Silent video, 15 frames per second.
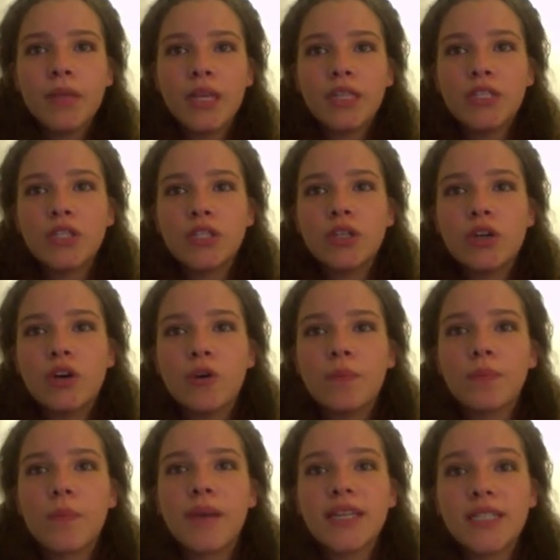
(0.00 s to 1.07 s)
so
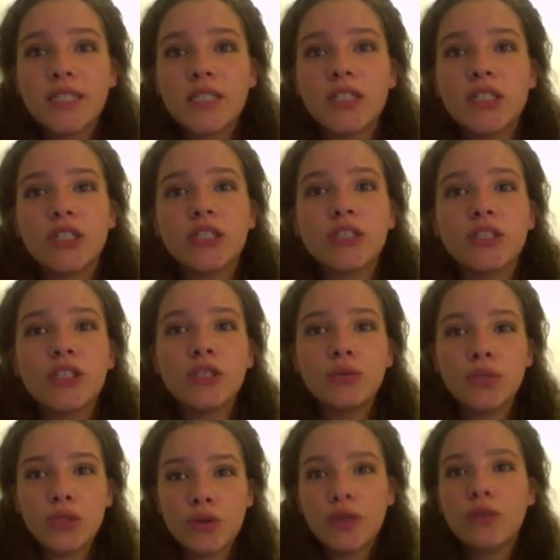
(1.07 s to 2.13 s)
my sister, she was
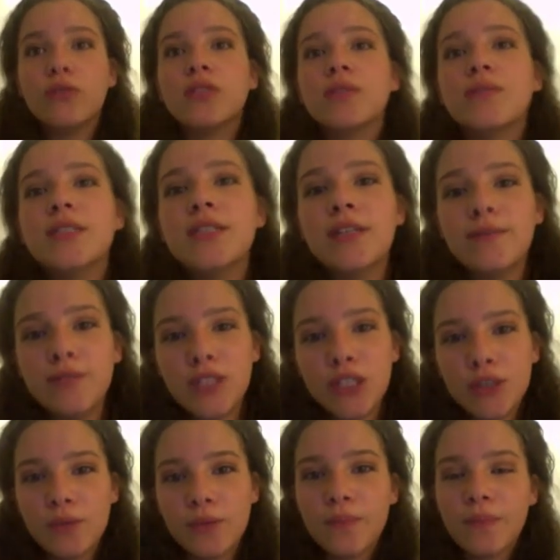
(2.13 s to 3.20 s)
going through some stuff
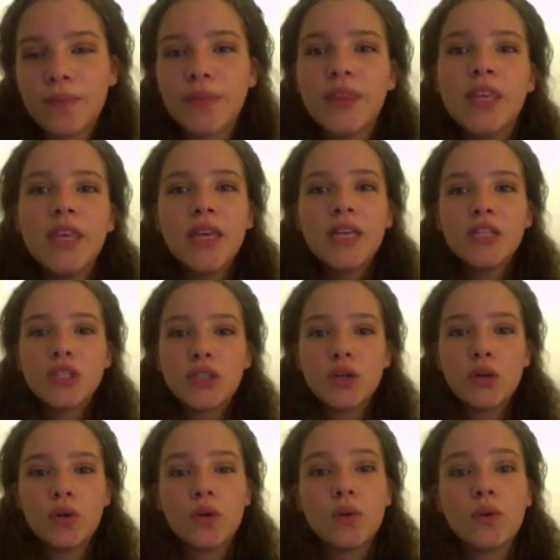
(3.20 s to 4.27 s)
too.
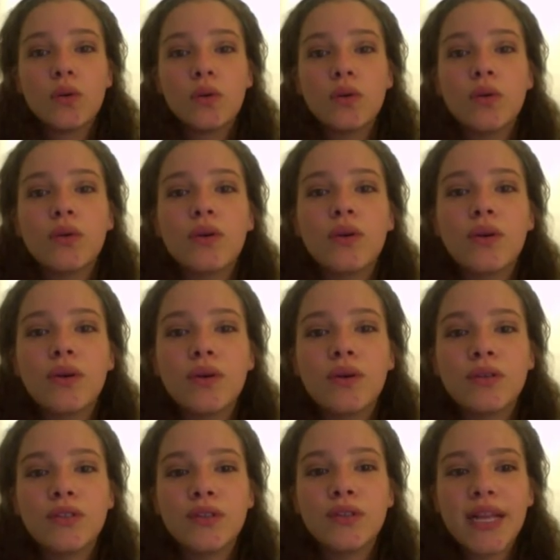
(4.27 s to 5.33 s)
So
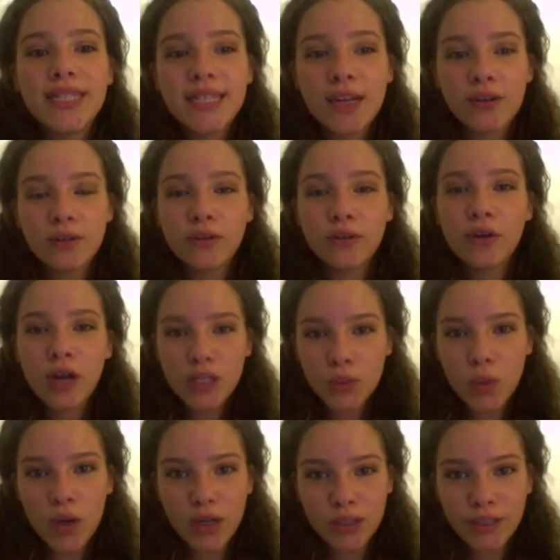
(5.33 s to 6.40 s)
that's how
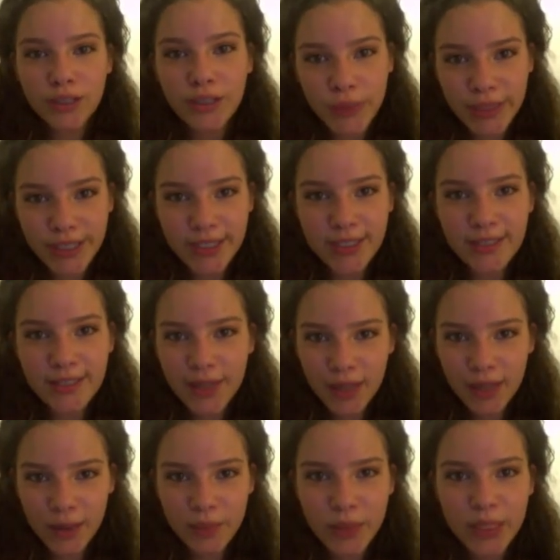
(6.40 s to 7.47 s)
CrossWalkers was
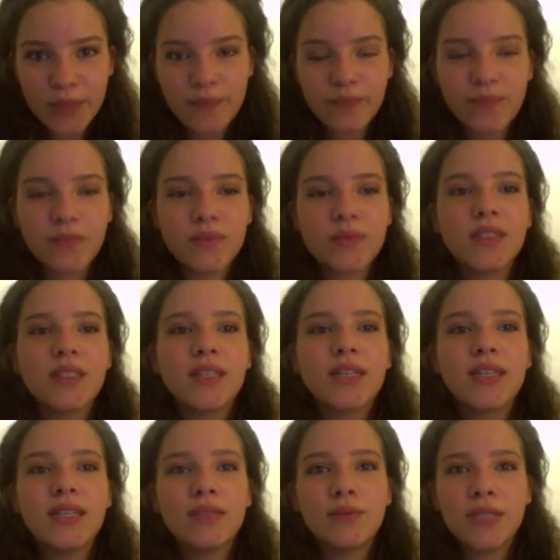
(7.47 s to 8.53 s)
developed,
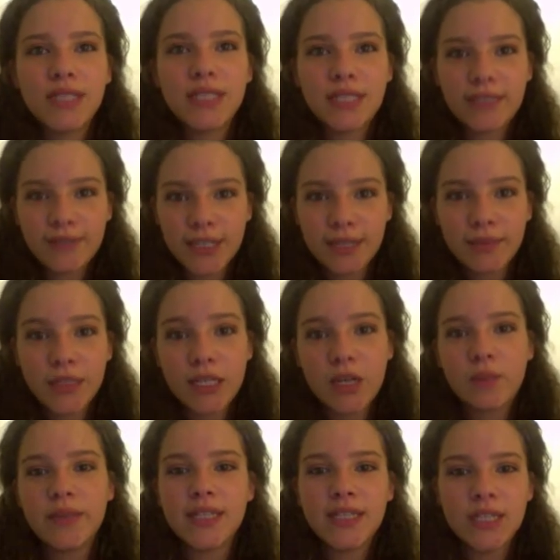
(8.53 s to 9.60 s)
and it was developed to help
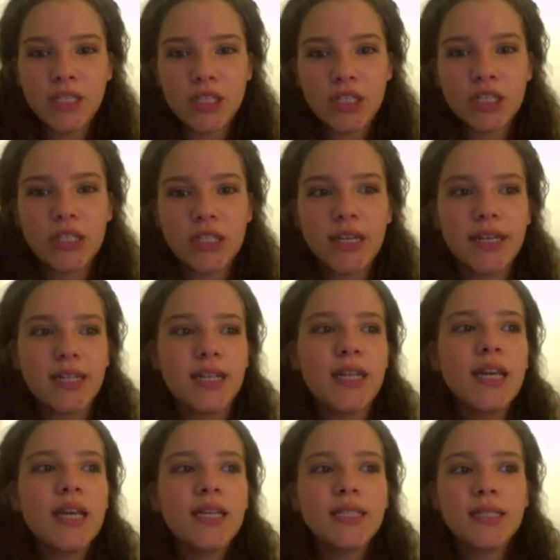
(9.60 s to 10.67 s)
my sister and
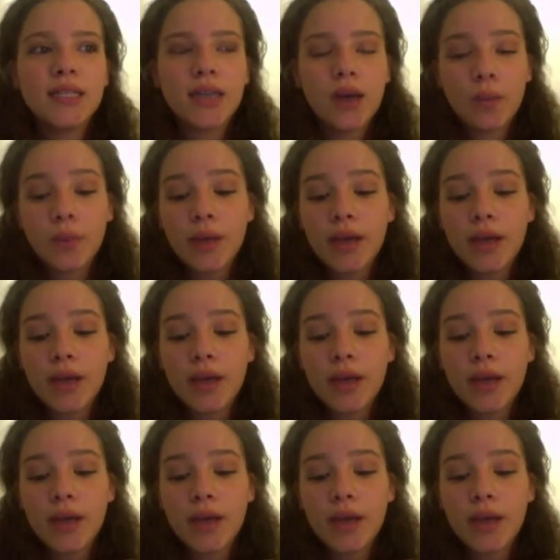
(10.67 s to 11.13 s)
to help